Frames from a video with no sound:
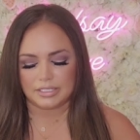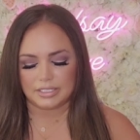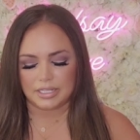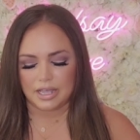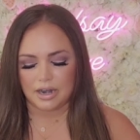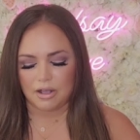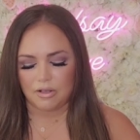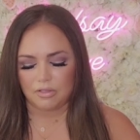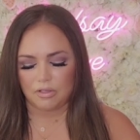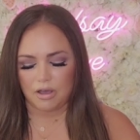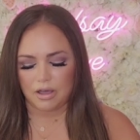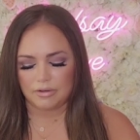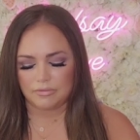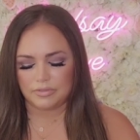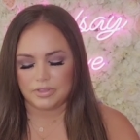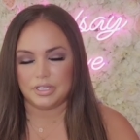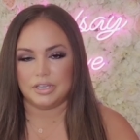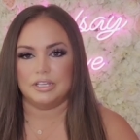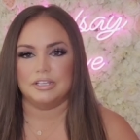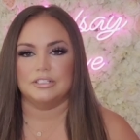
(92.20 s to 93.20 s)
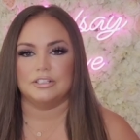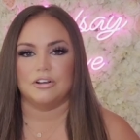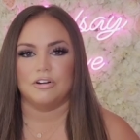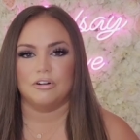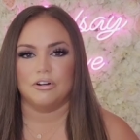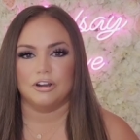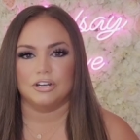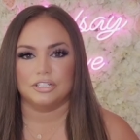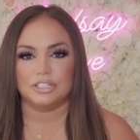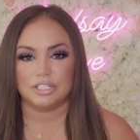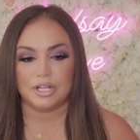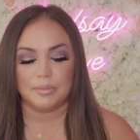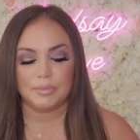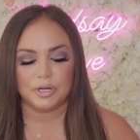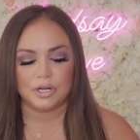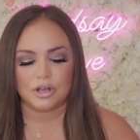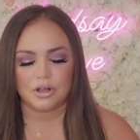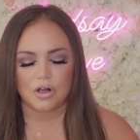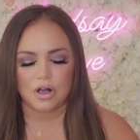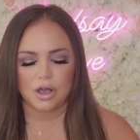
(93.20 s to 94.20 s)
I said, a lot of these are
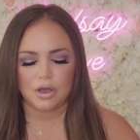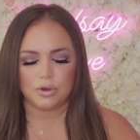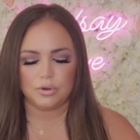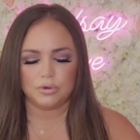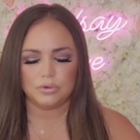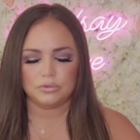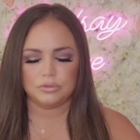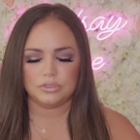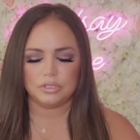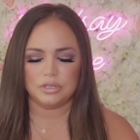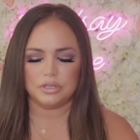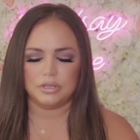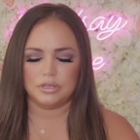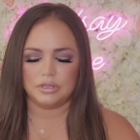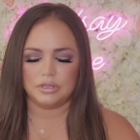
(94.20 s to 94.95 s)
summer clothes,